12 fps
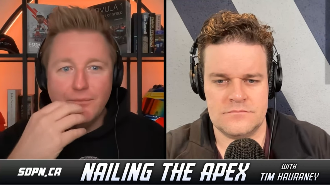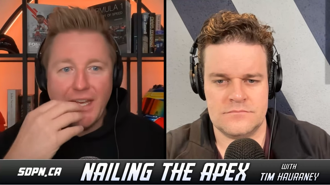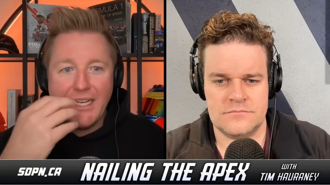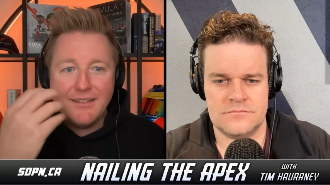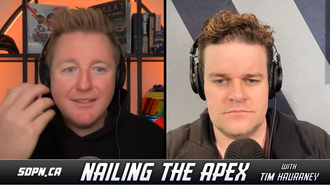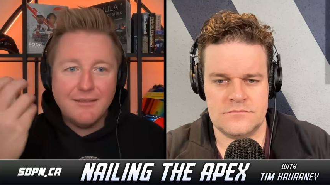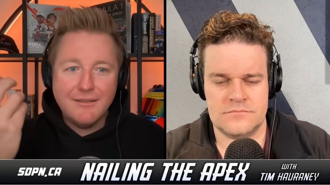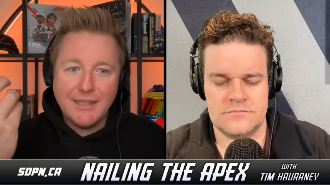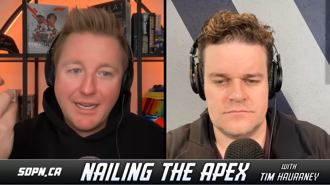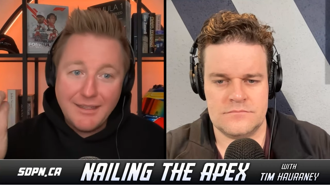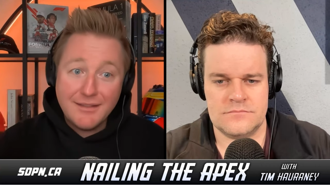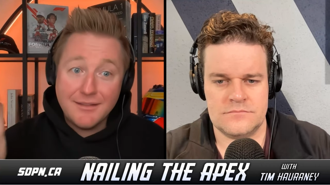Speaker 1: That's
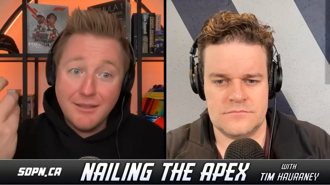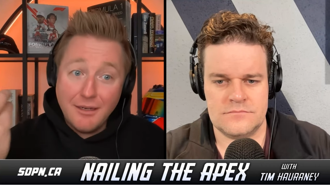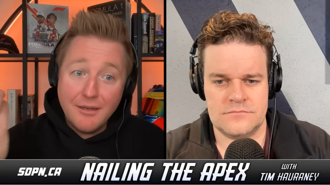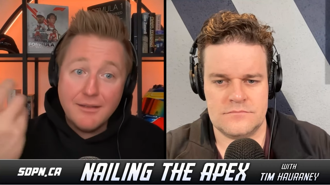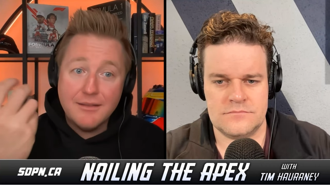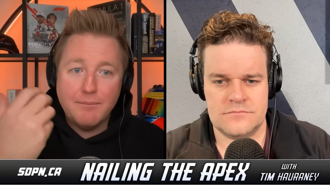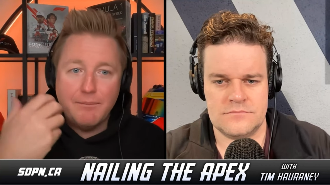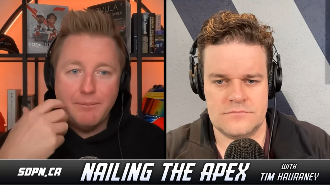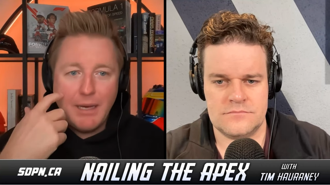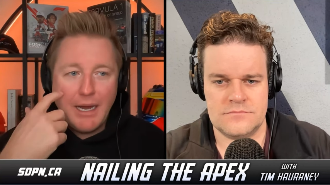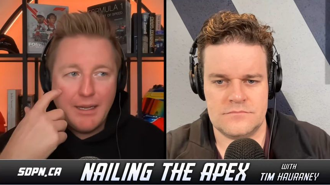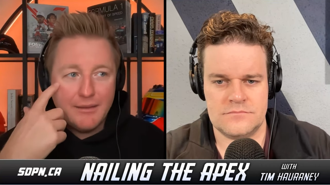that's not as
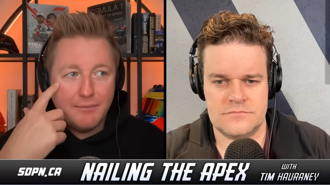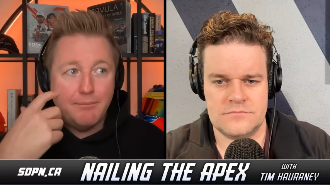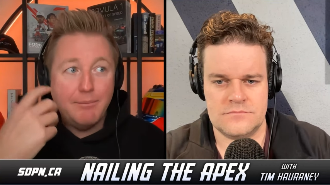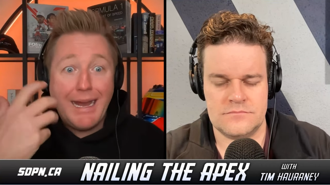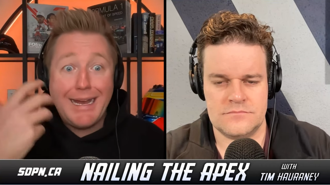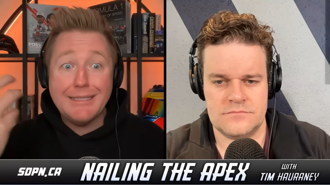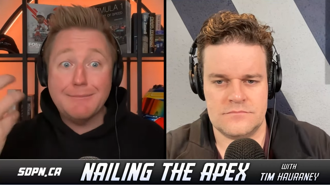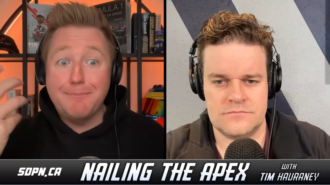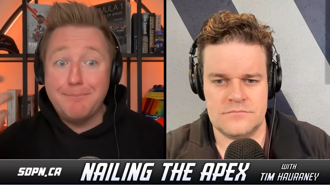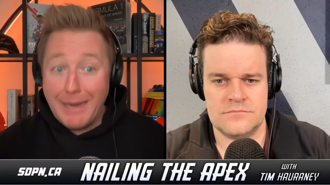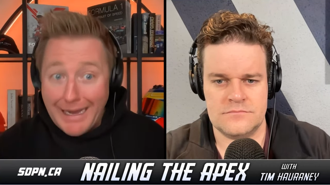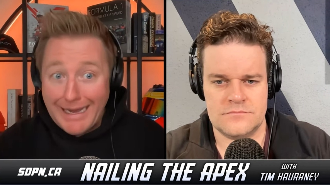as as
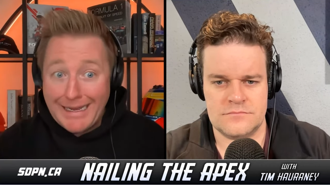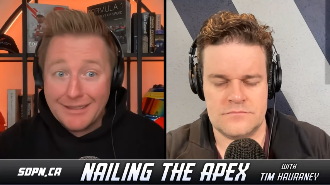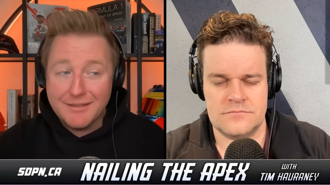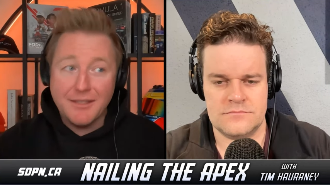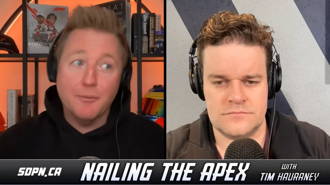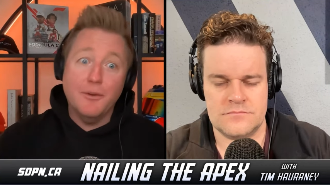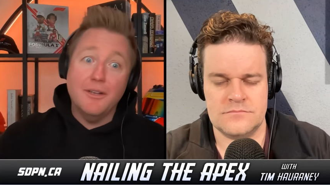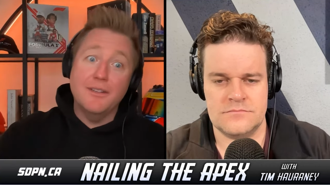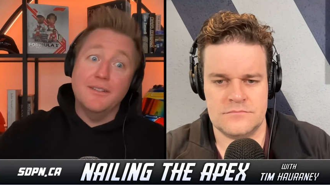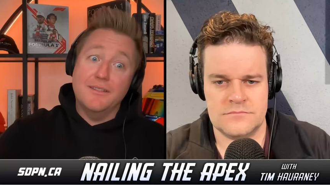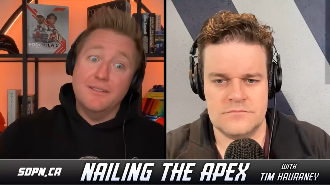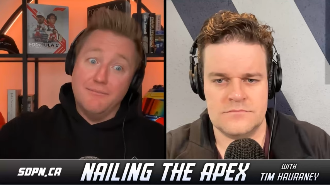bad as it
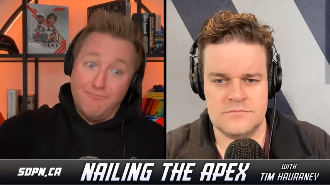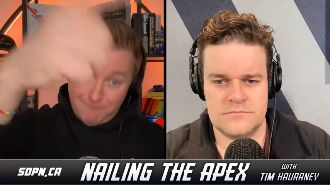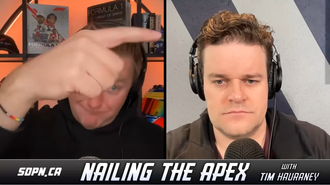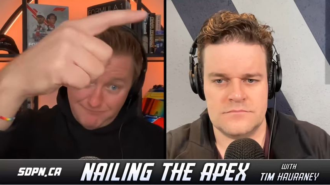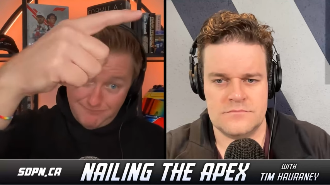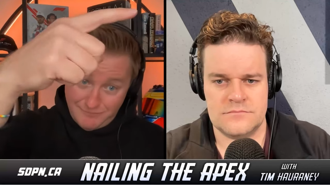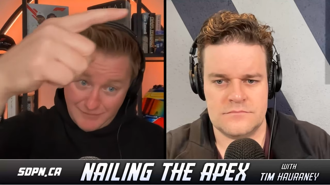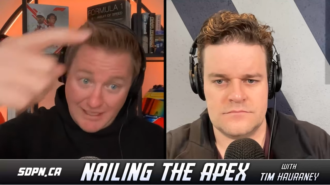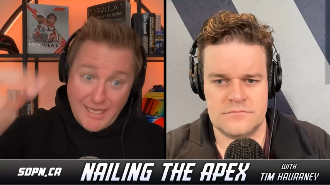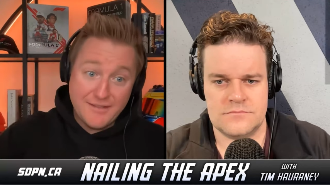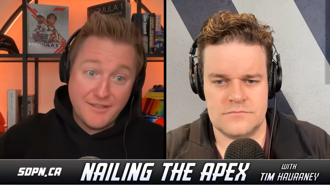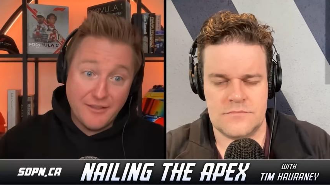was
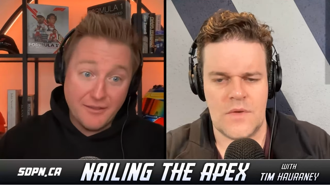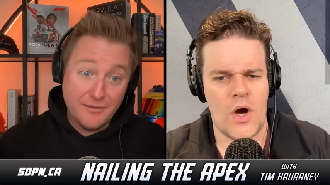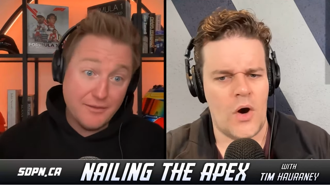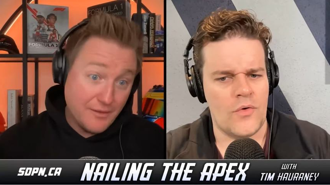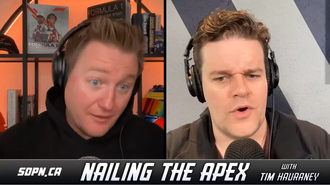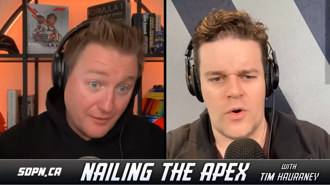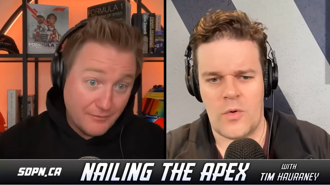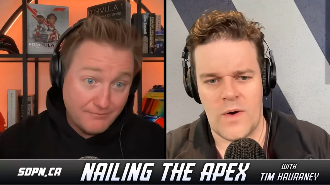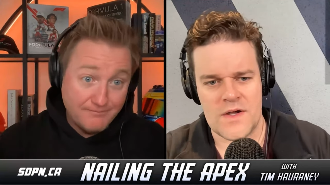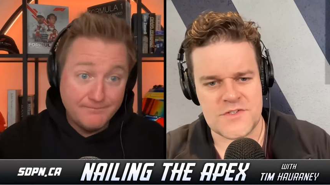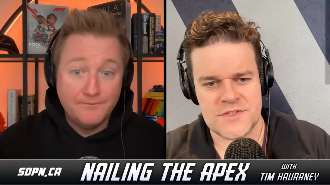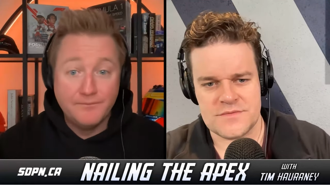last year. Oh, no
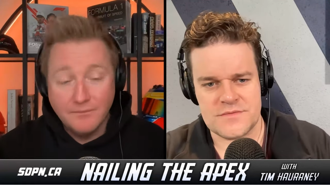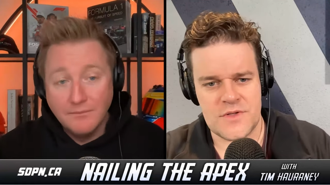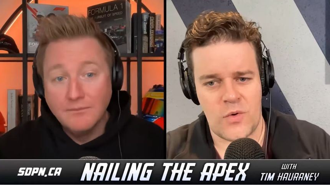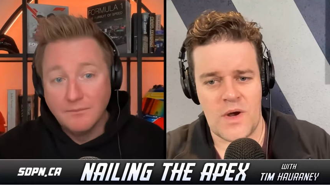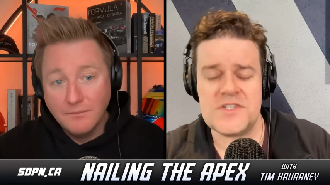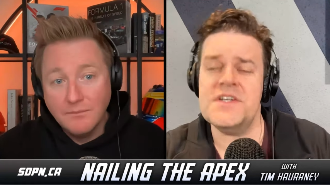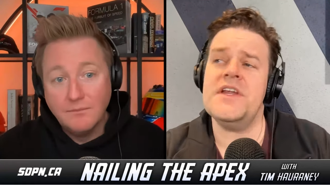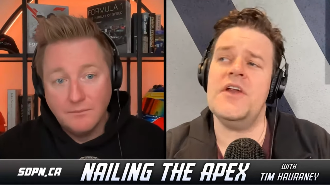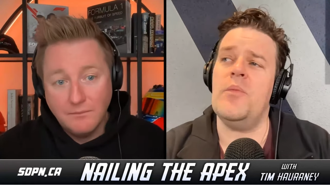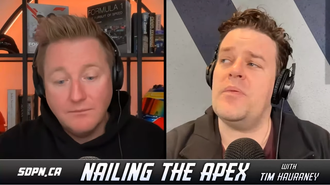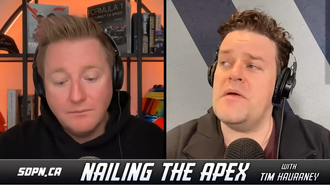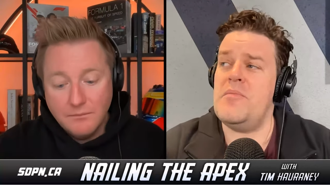
Speaker 2: question, no question. You
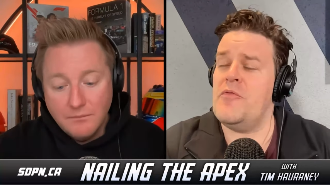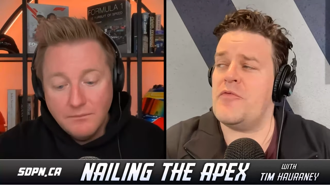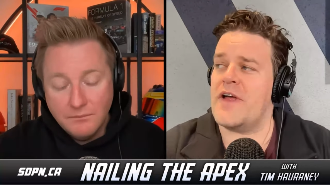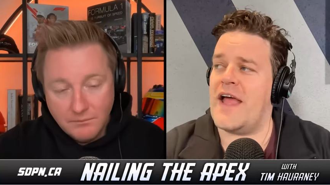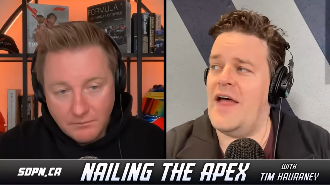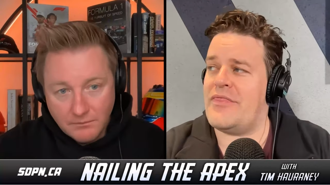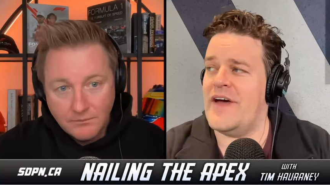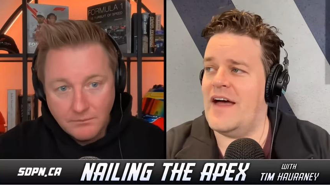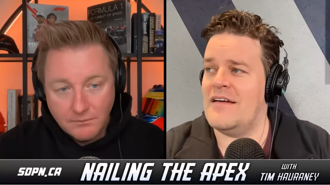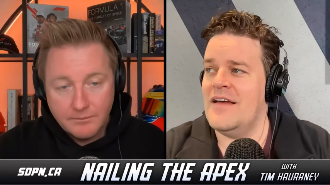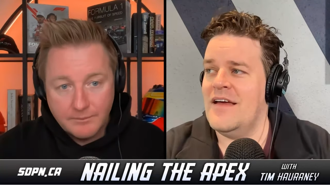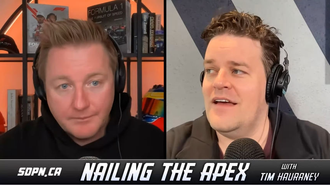know, people forget
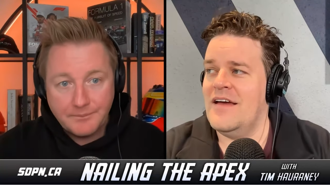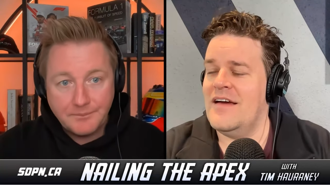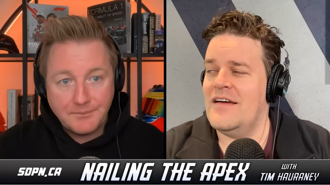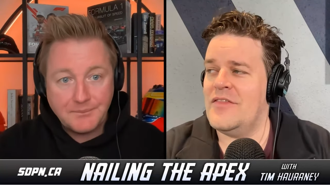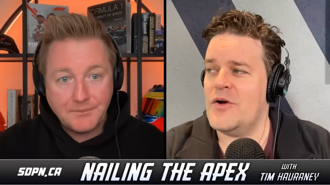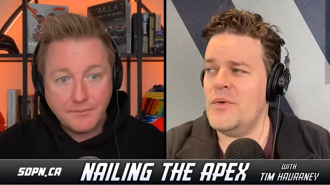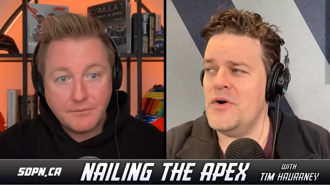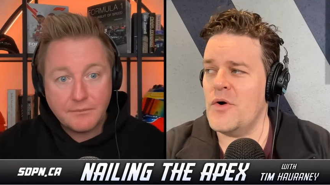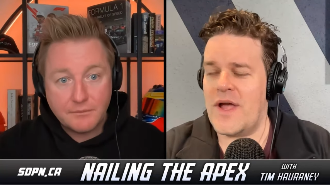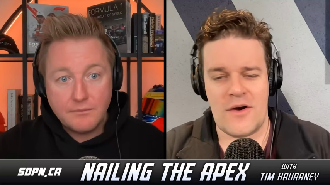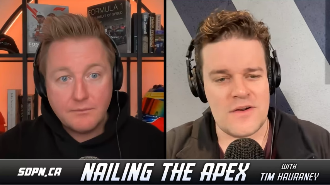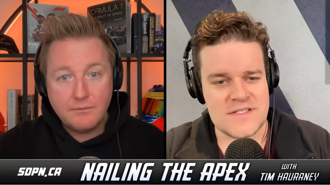that there were
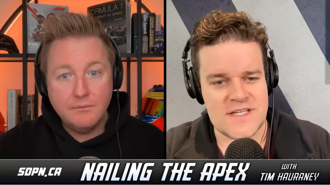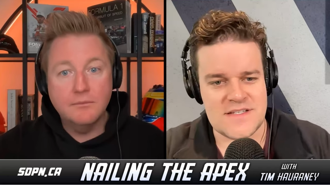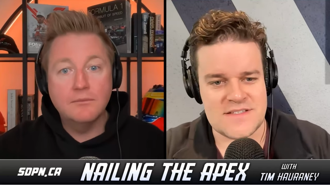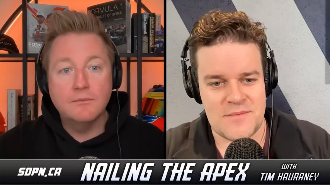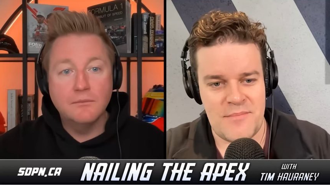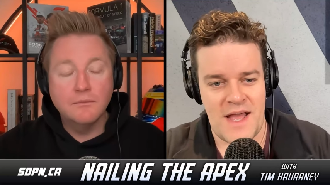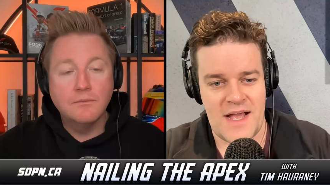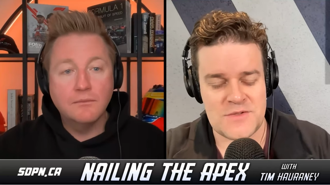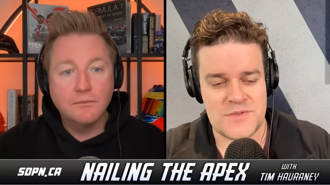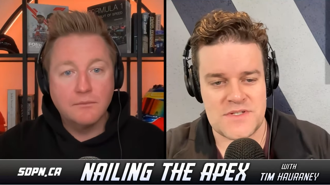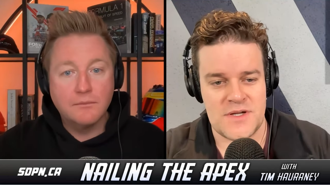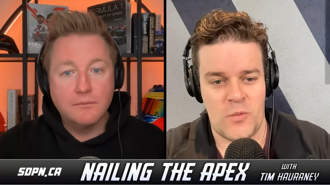no guarantees that
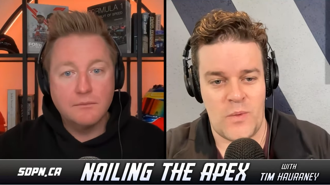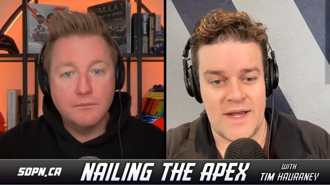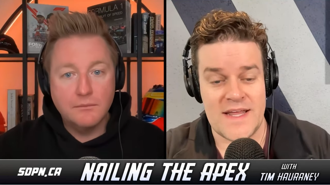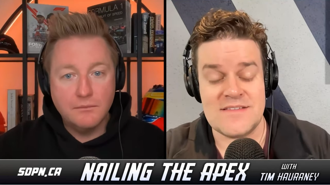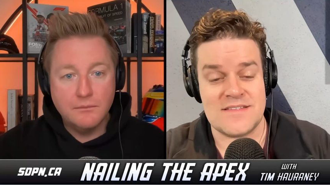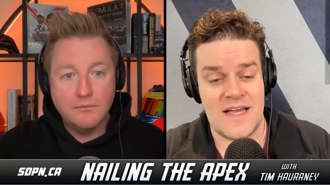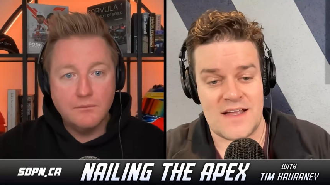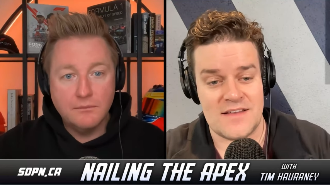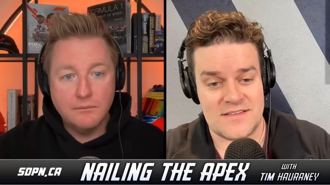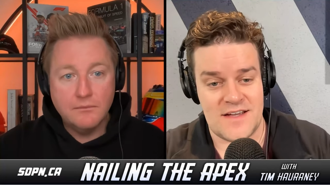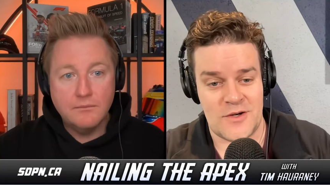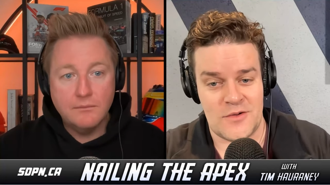Max was going to win his
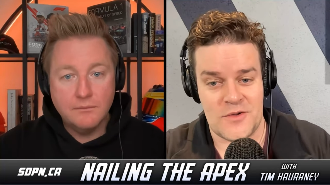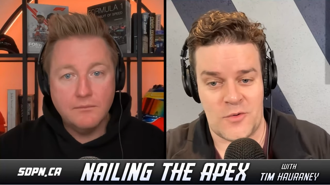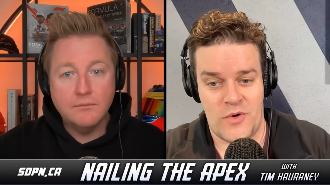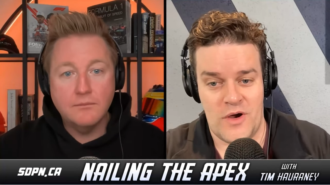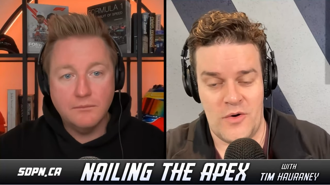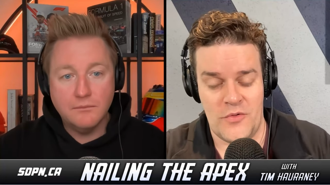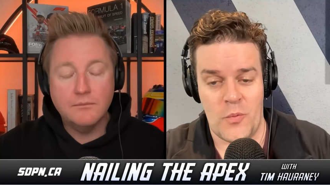second title in a row